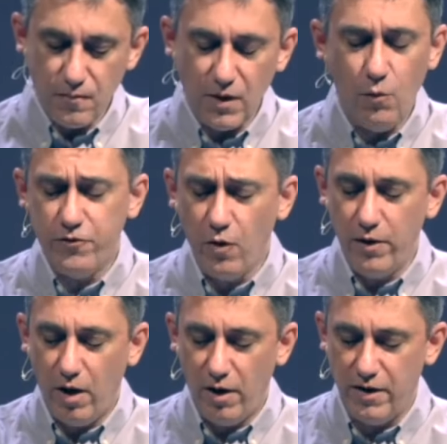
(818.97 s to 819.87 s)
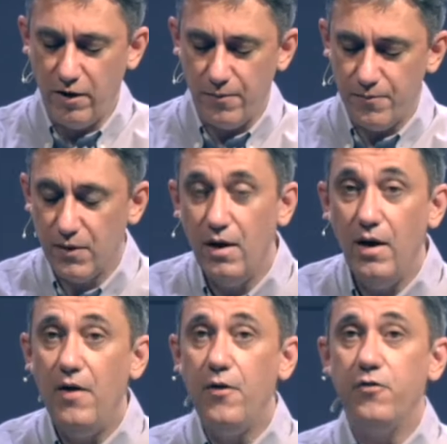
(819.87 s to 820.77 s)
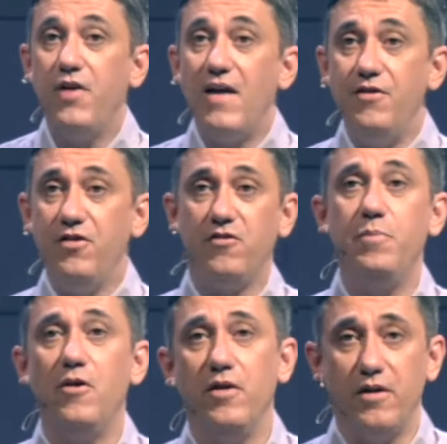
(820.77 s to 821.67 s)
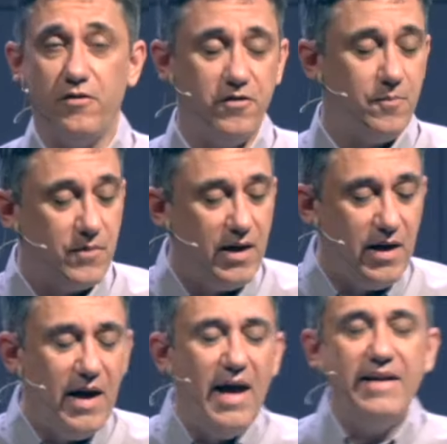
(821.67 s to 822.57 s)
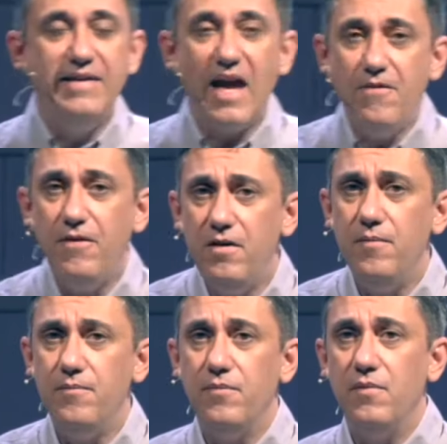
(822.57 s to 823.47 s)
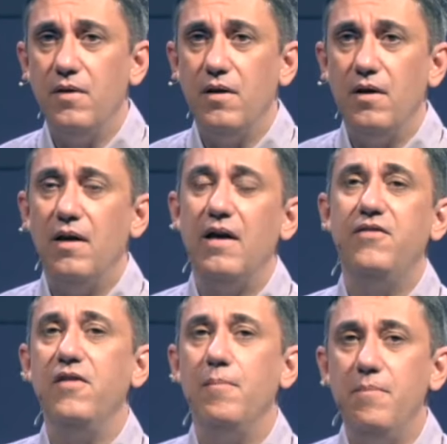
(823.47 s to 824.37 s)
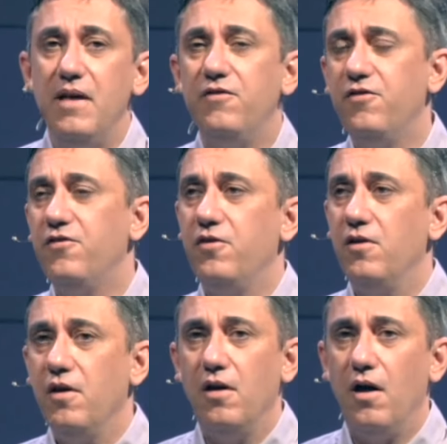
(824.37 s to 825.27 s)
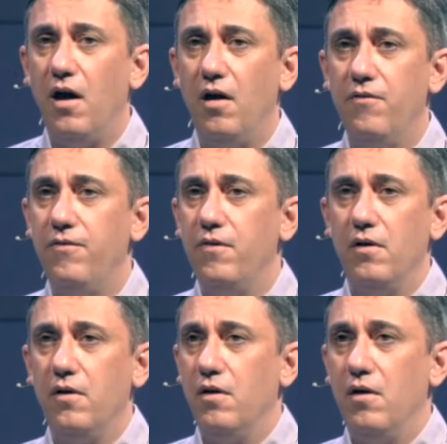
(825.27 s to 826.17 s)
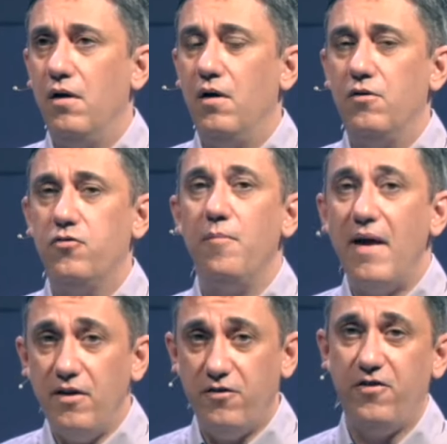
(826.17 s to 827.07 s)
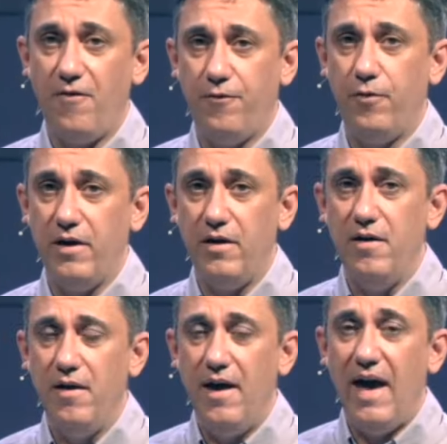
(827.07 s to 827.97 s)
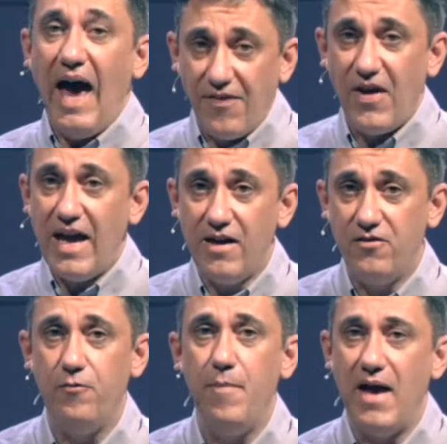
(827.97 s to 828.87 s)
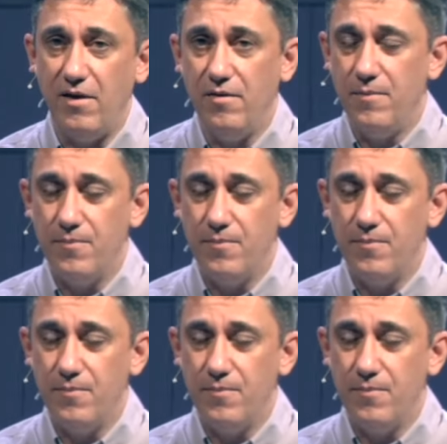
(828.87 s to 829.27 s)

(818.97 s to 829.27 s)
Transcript: What's going on here? There's David's experience. David is in the midst of tremendous suffering at the hands of men.